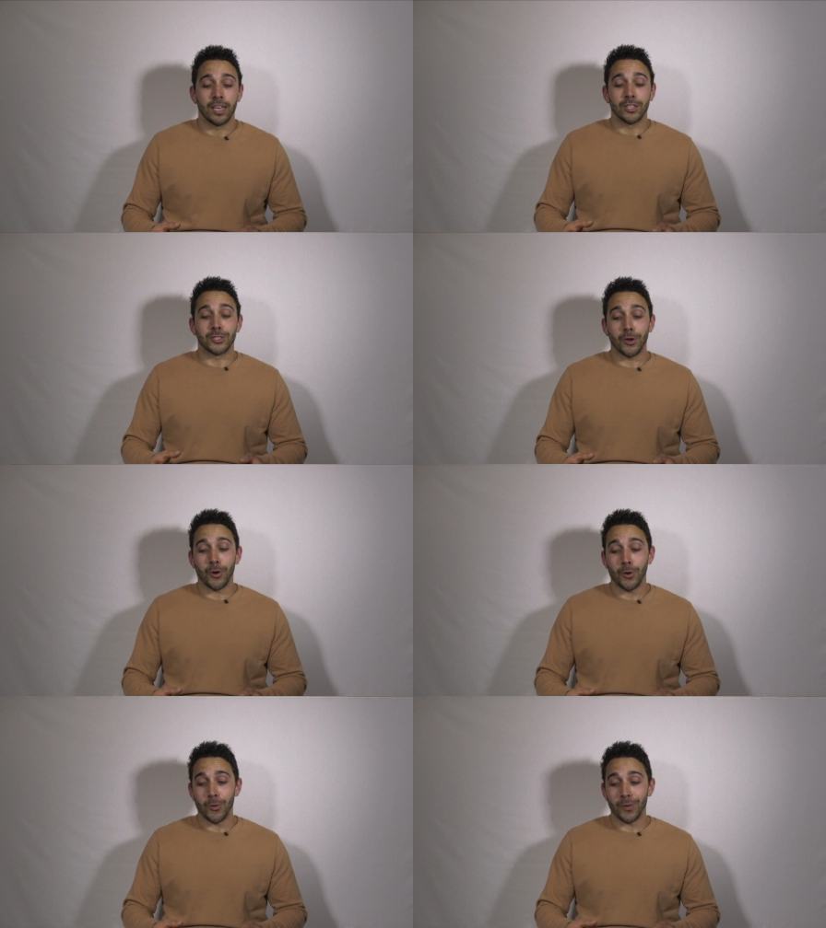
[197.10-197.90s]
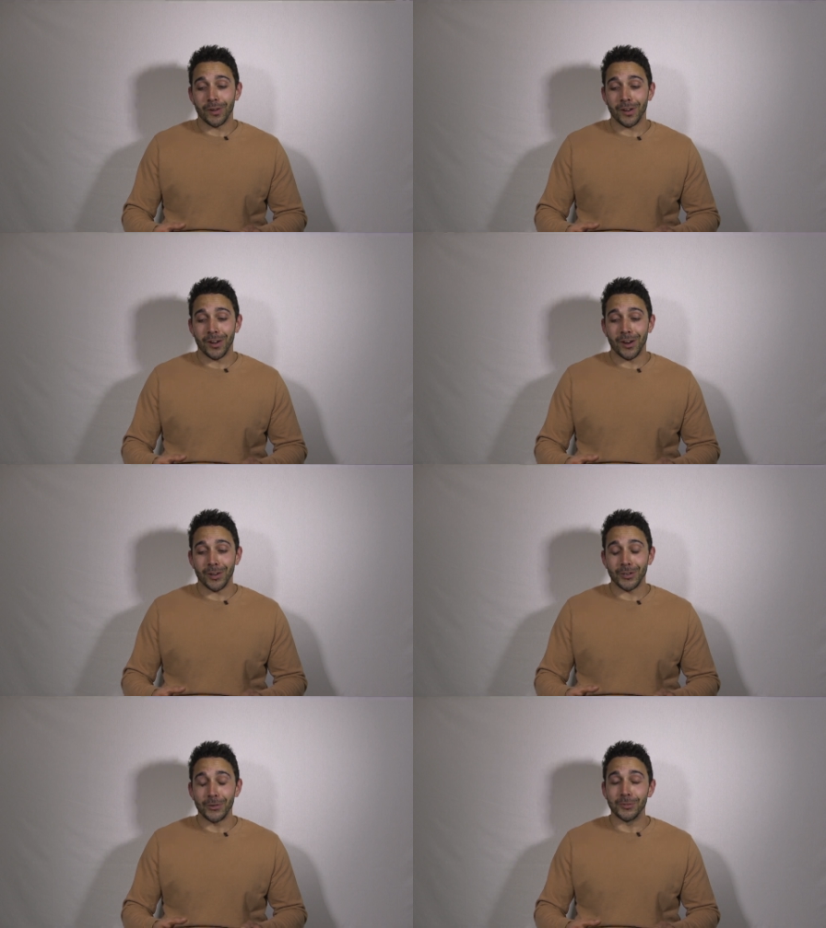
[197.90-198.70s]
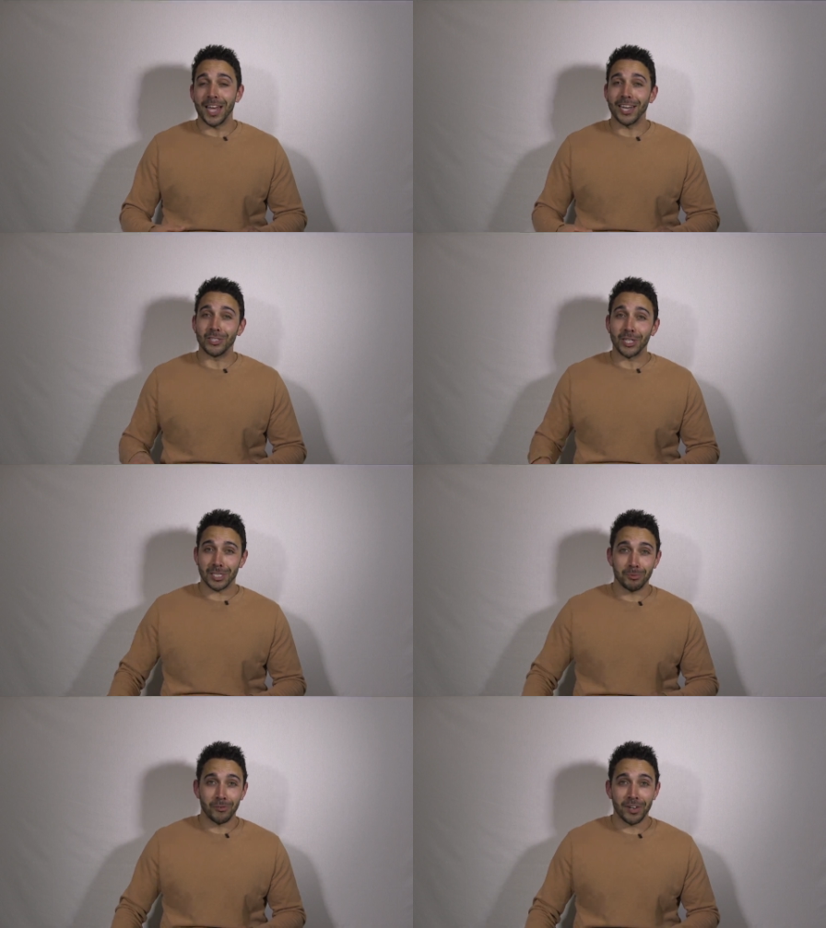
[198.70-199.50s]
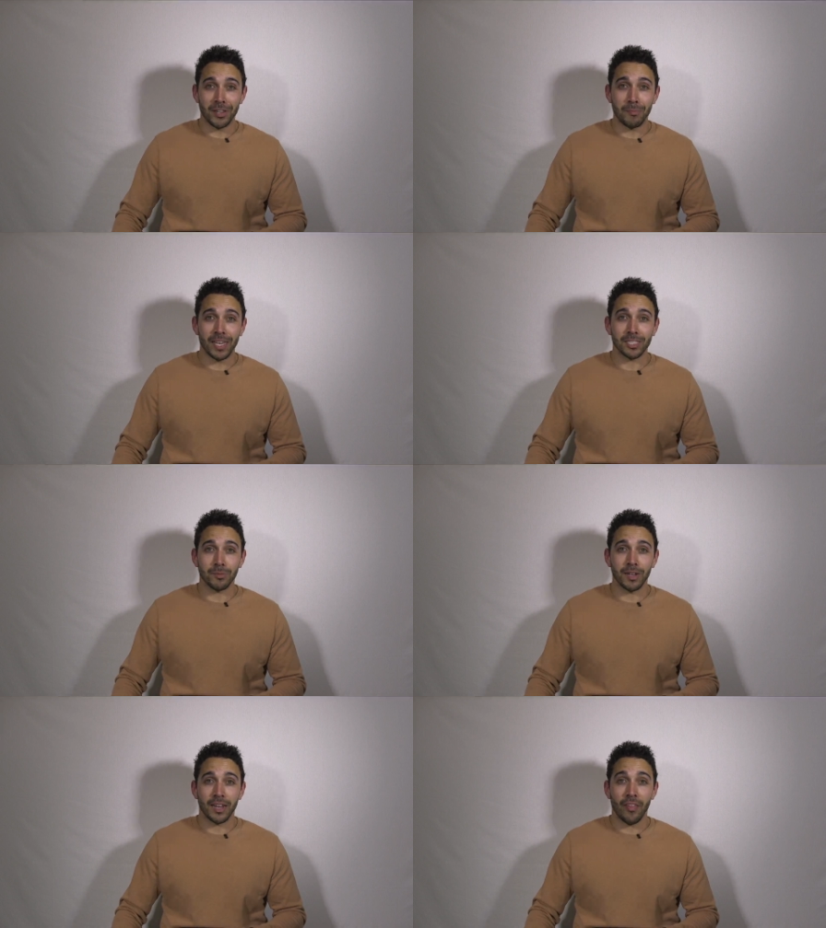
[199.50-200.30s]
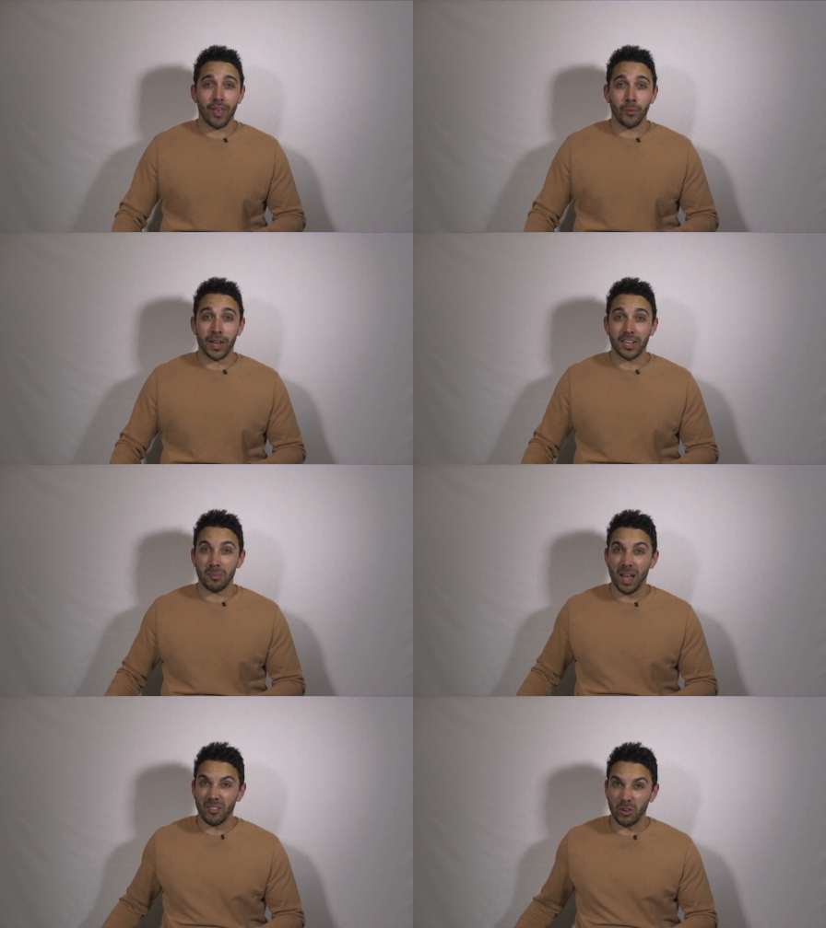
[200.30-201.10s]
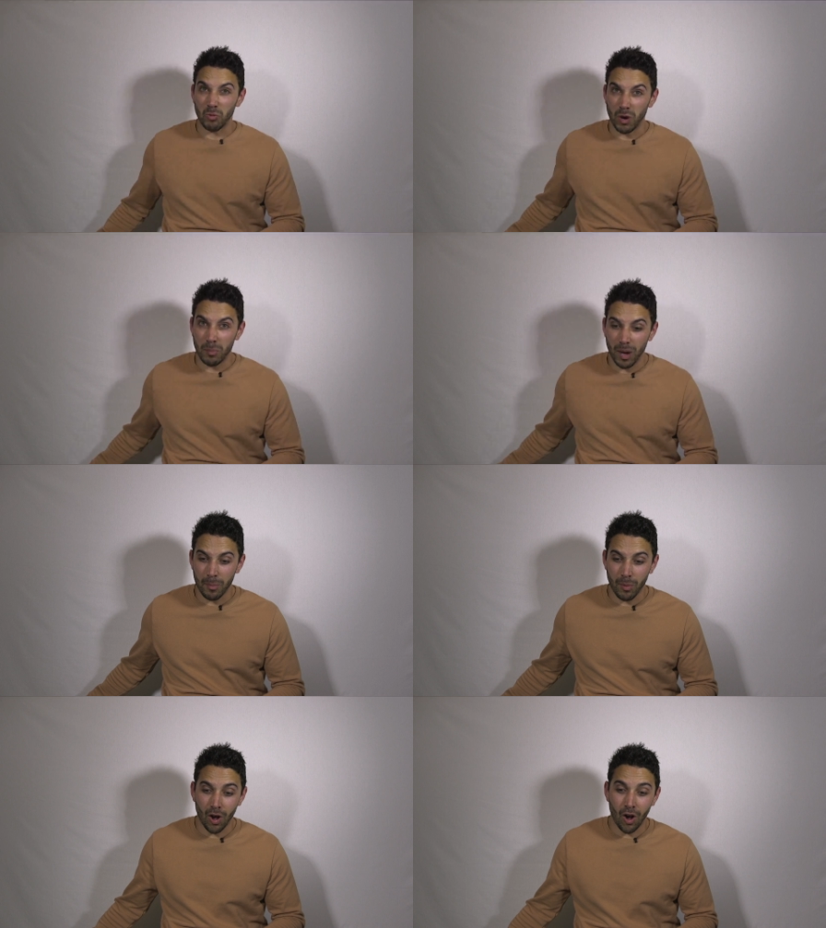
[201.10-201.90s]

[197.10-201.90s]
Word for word: So our new tenant just moved into the basement and then we ended up having to rip up